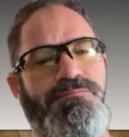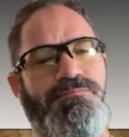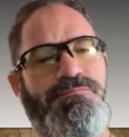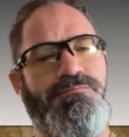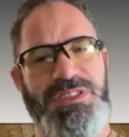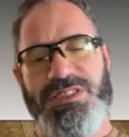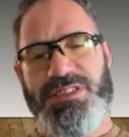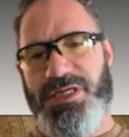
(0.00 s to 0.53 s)

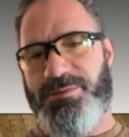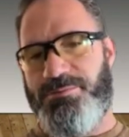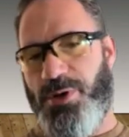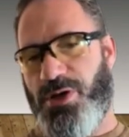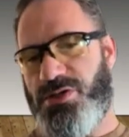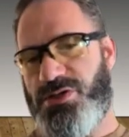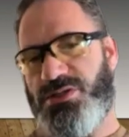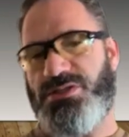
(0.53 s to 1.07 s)
Business in a
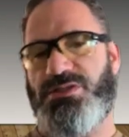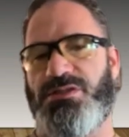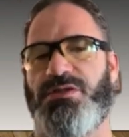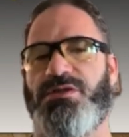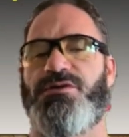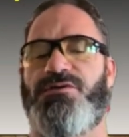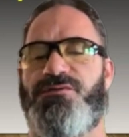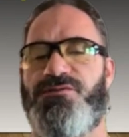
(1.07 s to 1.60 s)
Box
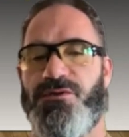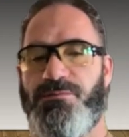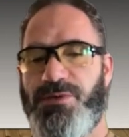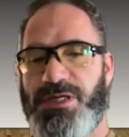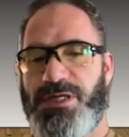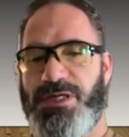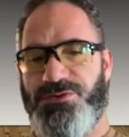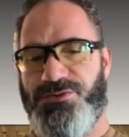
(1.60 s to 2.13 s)
from
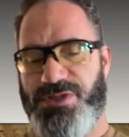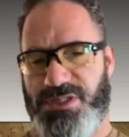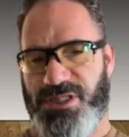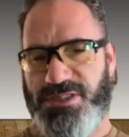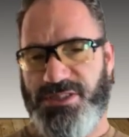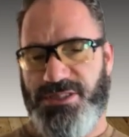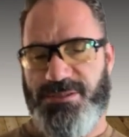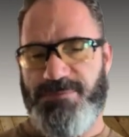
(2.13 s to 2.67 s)

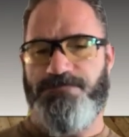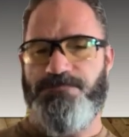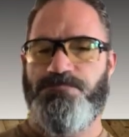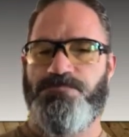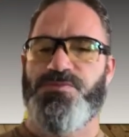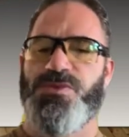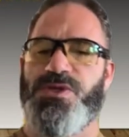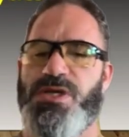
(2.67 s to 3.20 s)
KEY360
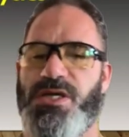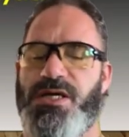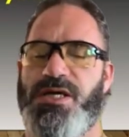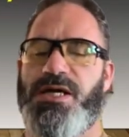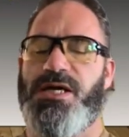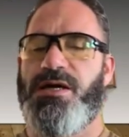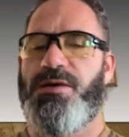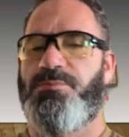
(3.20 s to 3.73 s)

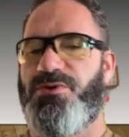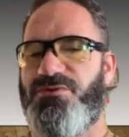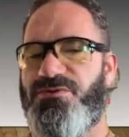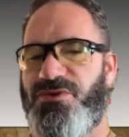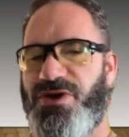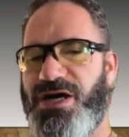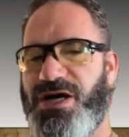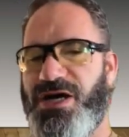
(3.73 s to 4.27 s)

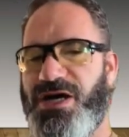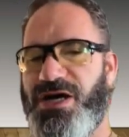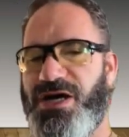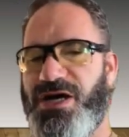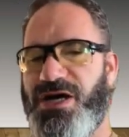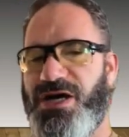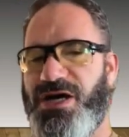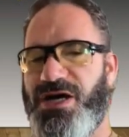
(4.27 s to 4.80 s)
provides a
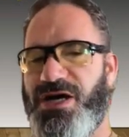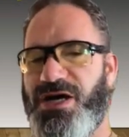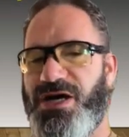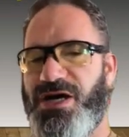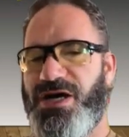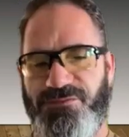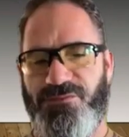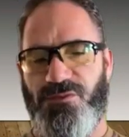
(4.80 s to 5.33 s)
single
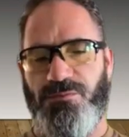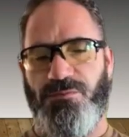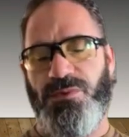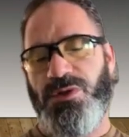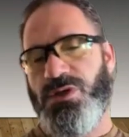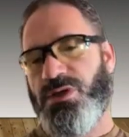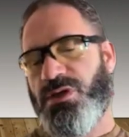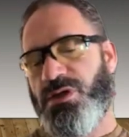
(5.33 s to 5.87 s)

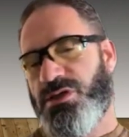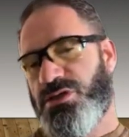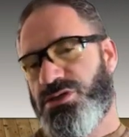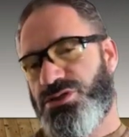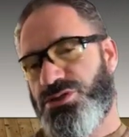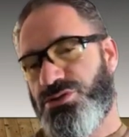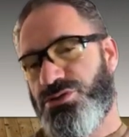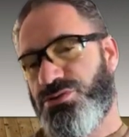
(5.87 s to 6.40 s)
platform
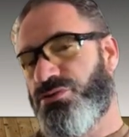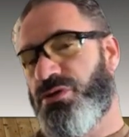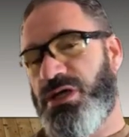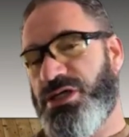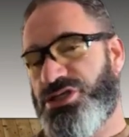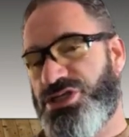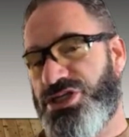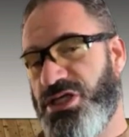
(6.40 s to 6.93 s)
to
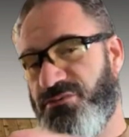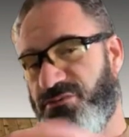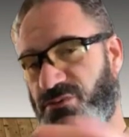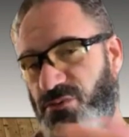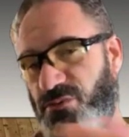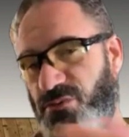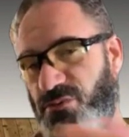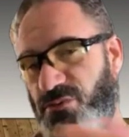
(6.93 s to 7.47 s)
achieve
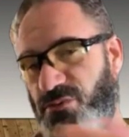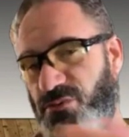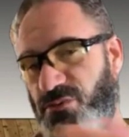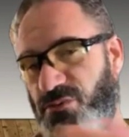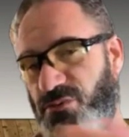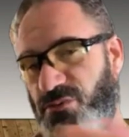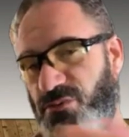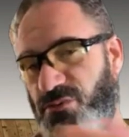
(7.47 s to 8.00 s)
all of these
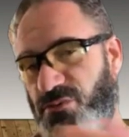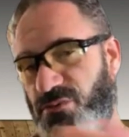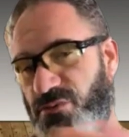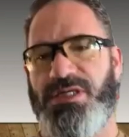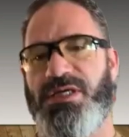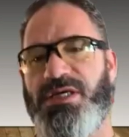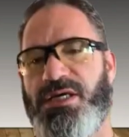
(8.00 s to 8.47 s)
elements